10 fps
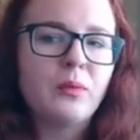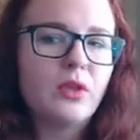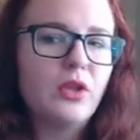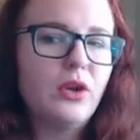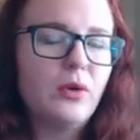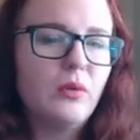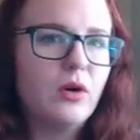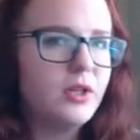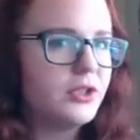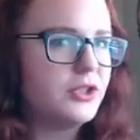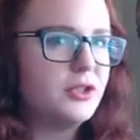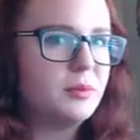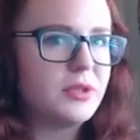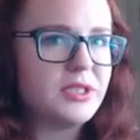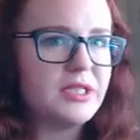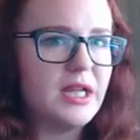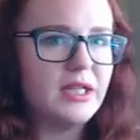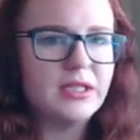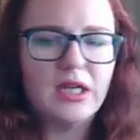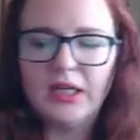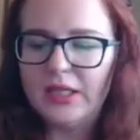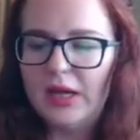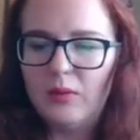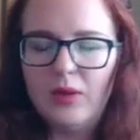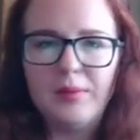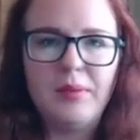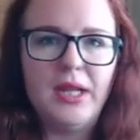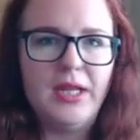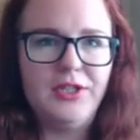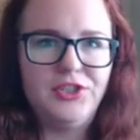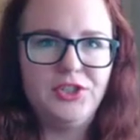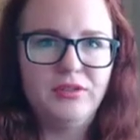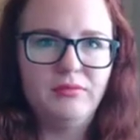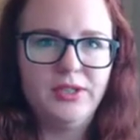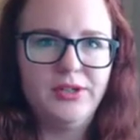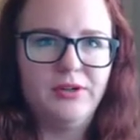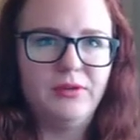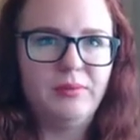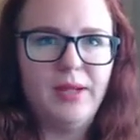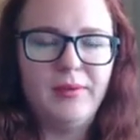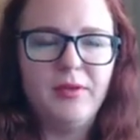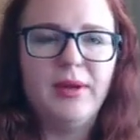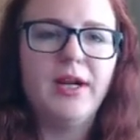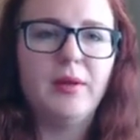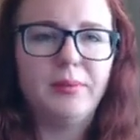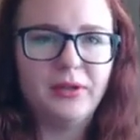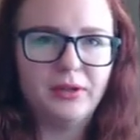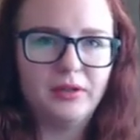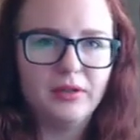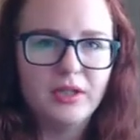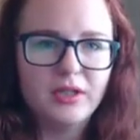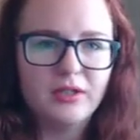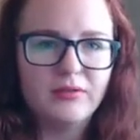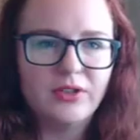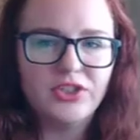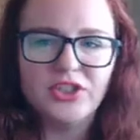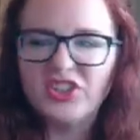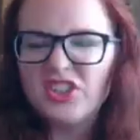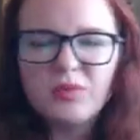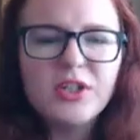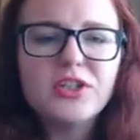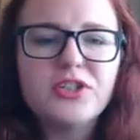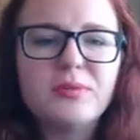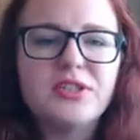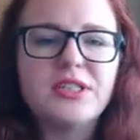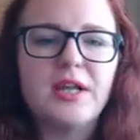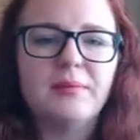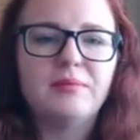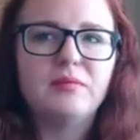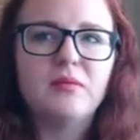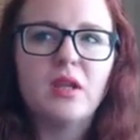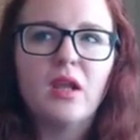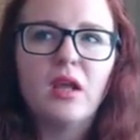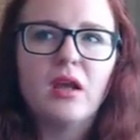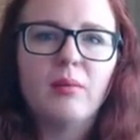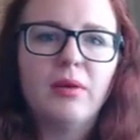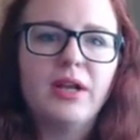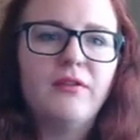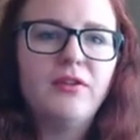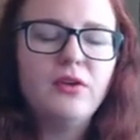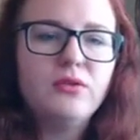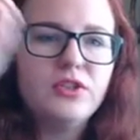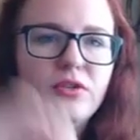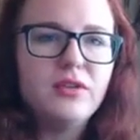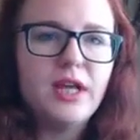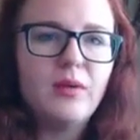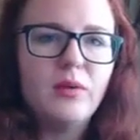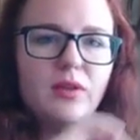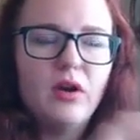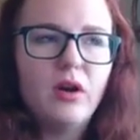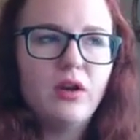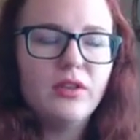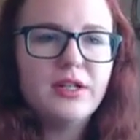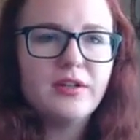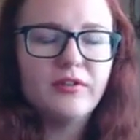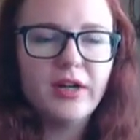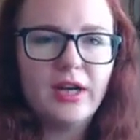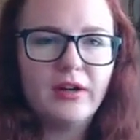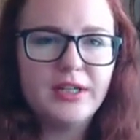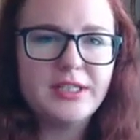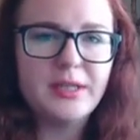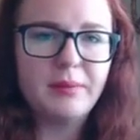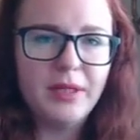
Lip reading: 1 or 2% on that one page. Maybe you might up your conversions just 1 or 2%. But if you do that with all the different areas that